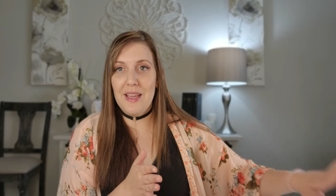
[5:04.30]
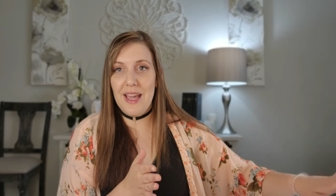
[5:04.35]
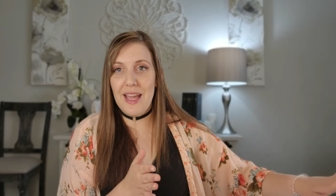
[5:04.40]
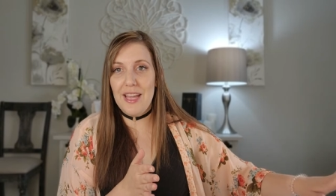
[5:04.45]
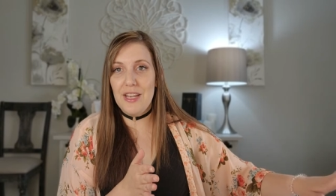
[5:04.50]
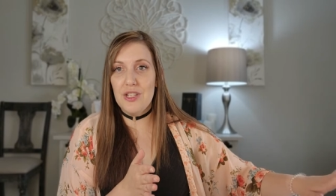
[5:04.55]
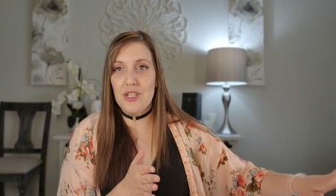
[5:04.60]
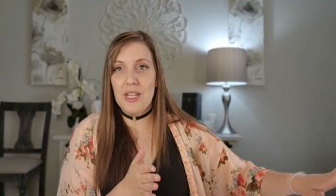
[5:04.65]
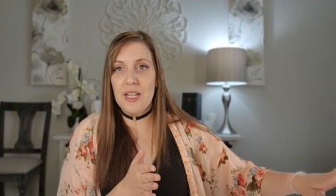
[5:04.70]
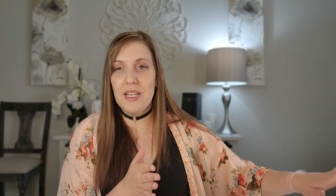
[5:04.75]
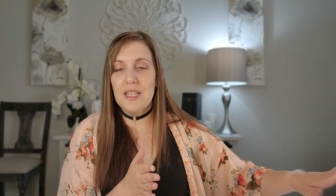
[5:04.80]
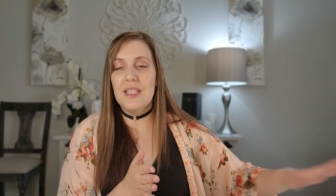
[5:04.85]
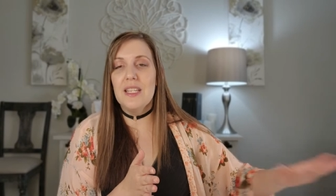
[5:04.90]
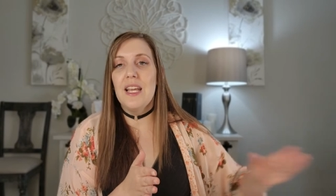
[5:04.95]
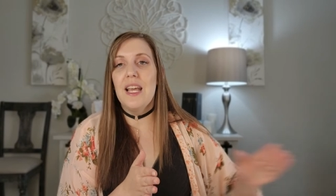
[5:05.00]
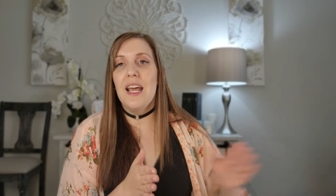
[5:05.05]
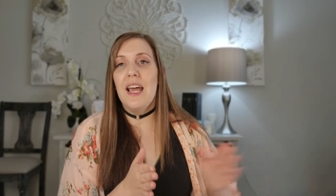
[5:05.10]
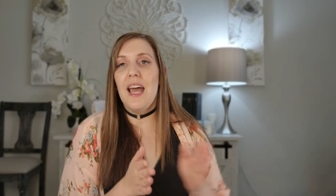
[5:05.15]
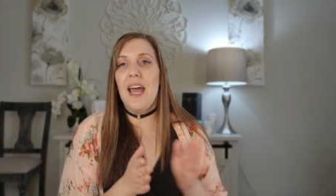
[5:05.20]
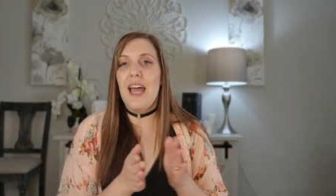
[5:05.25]
agent
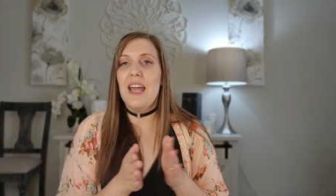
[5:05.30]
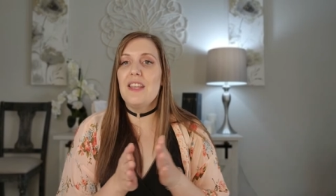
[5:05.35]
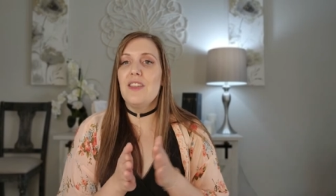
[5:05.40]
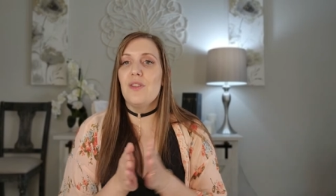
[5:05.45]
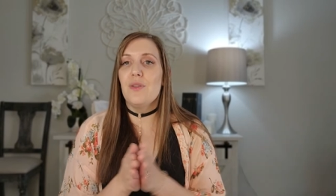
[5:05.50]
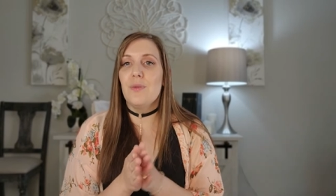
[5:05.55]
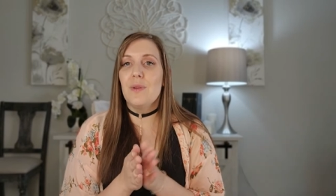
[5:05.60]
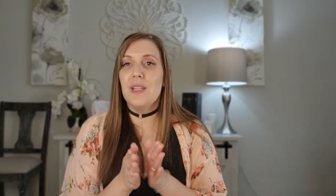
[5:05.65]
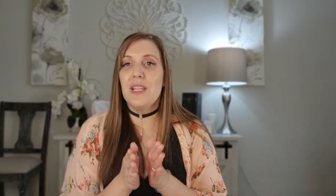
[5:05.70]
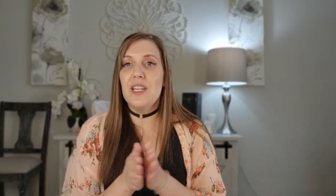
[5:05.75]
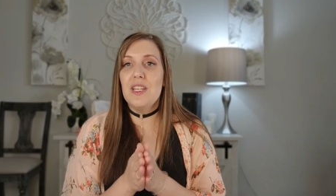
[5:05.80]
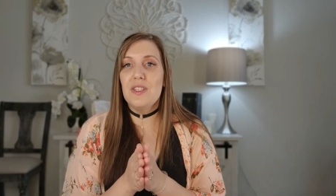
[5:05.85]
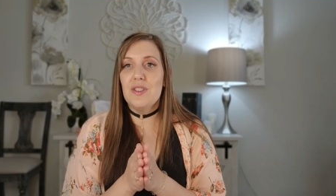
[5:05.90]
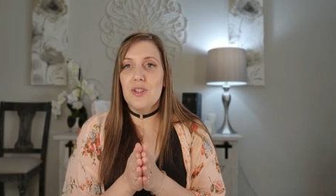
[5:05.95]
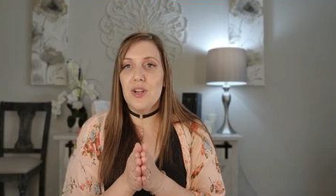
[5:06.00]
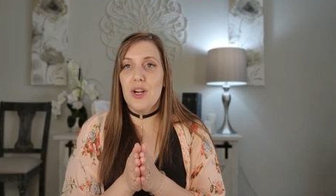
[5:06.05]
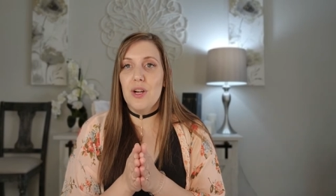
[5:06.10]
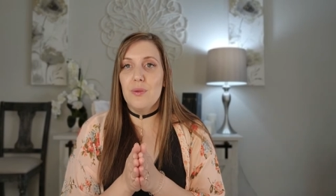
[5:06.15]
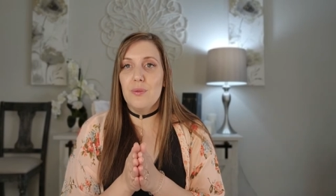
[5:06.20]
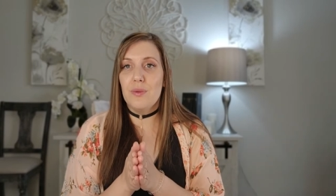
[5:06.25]
and you're really to
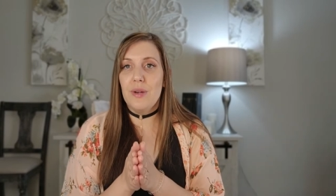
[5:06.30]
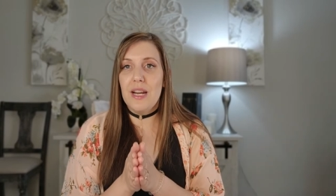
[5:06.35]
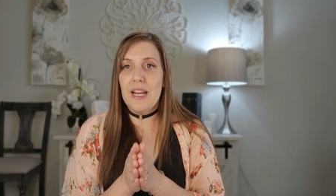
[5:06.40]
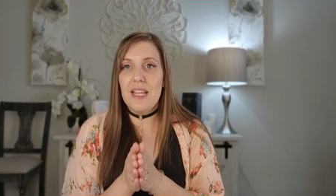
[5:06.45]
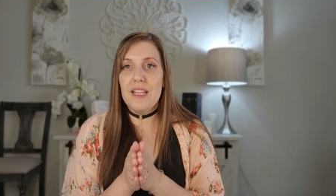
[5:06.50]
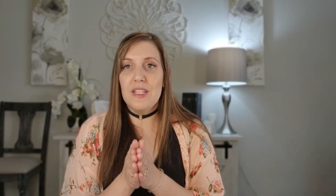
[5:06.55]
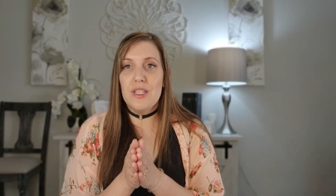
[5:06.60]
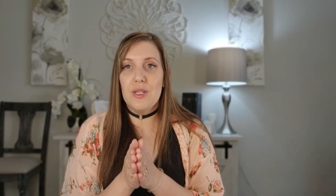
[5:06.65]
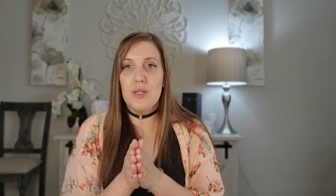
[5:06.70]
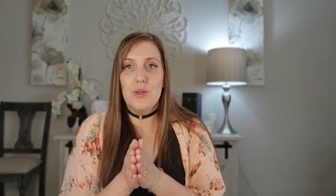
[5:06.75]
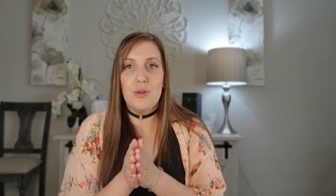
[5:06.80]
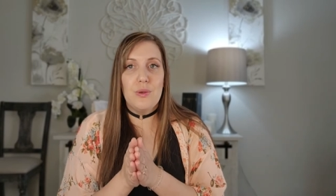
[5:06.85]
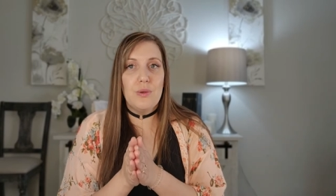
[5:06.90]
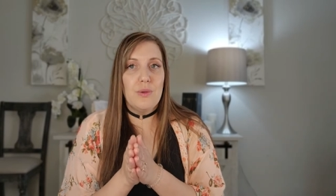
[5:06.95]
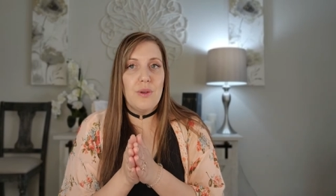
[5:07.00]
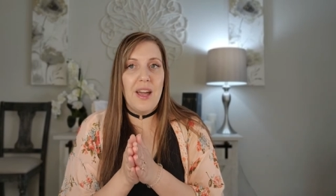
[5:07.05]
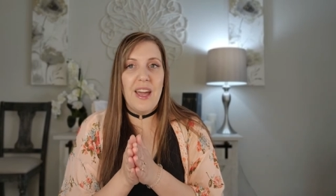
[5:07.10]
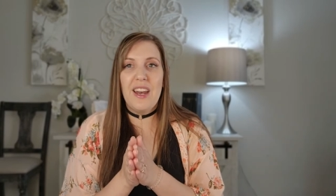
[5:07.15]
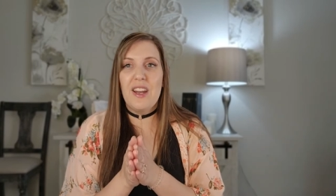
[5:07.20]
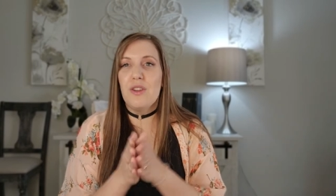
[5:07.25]
start ready to
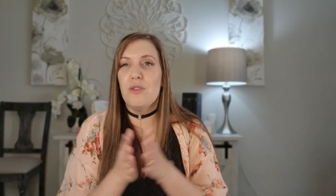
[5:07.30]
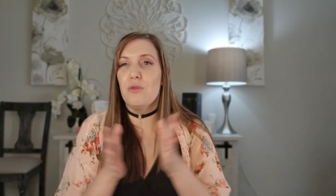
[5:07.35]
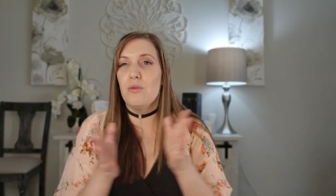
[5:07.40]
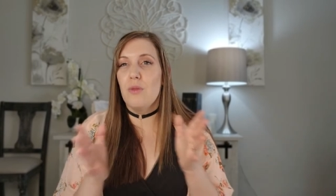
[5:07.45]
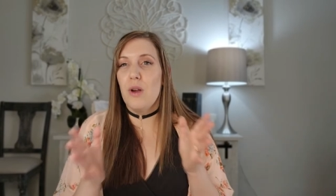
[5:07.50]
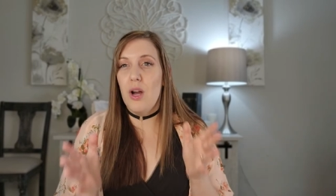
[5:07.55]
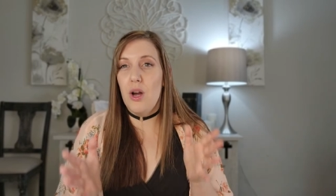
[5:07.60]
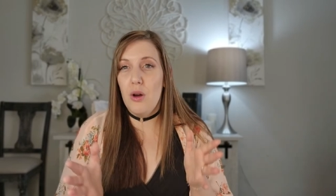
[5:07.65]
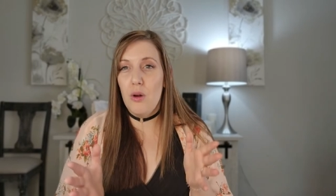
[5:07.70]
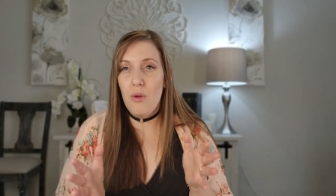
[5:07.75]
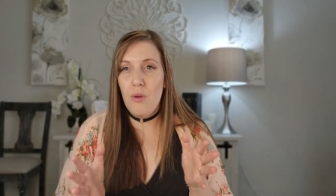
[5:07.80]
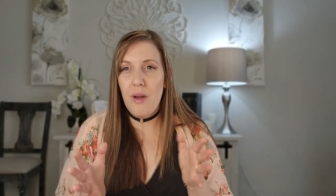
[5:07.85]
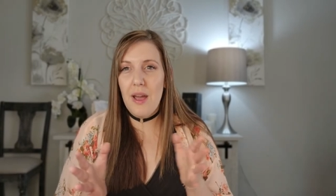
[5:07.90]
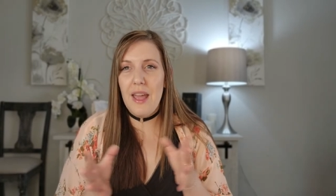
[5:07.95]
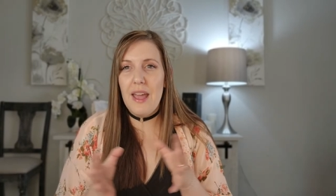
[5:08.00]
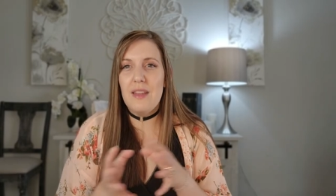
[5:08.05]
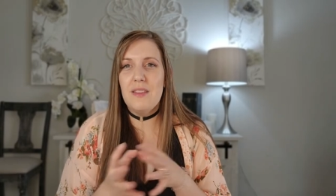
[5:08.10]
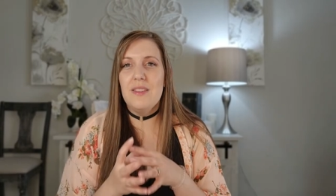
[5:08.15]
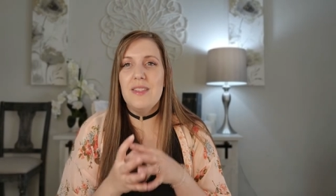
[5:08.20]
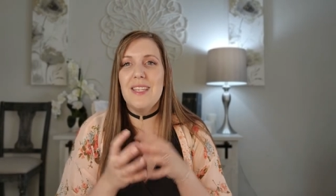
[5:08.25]
kind of grow
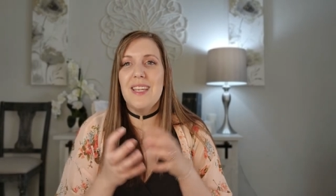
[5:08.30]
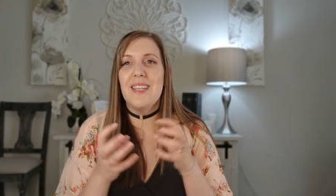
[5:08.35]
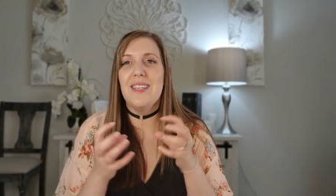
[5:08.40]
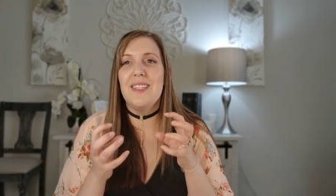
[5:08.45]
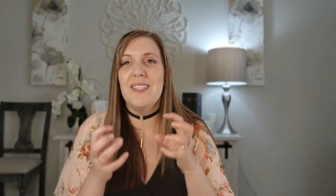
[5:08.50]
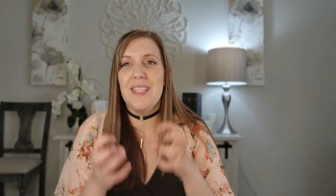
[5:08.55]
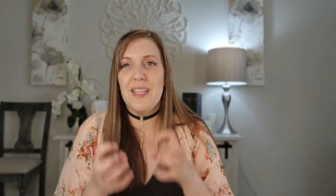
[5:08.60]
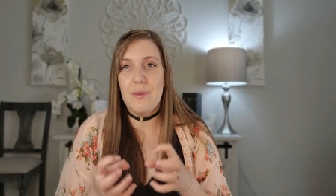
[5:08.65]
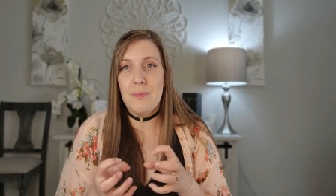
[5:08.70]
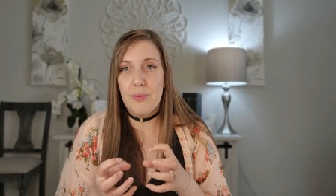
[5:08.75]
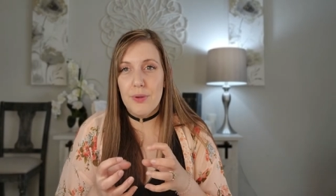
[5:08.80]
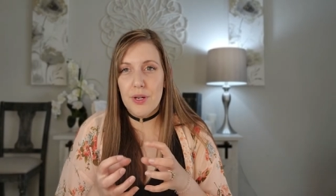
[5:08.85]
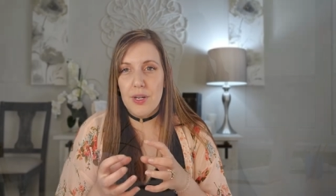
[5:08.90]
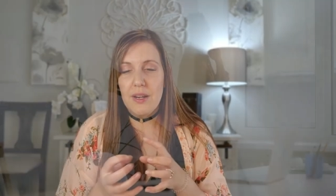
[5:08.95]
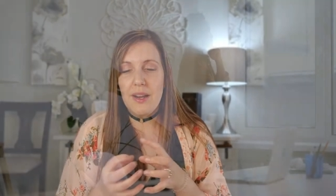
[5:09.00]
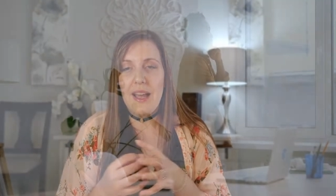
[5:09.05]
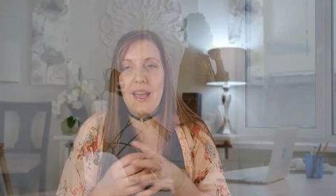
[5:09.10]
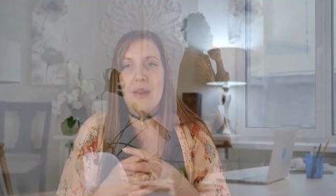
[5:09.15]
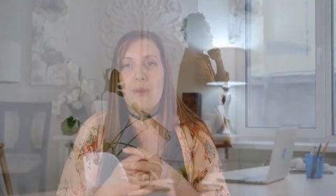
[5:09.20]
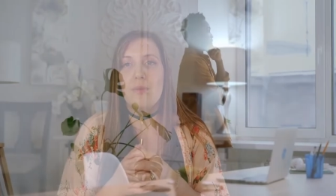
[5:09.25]
and dig
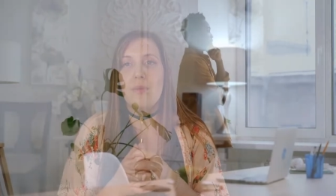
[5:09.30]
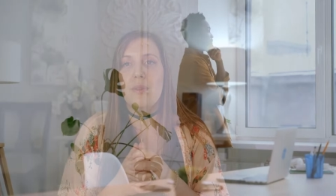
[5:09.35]
deeper and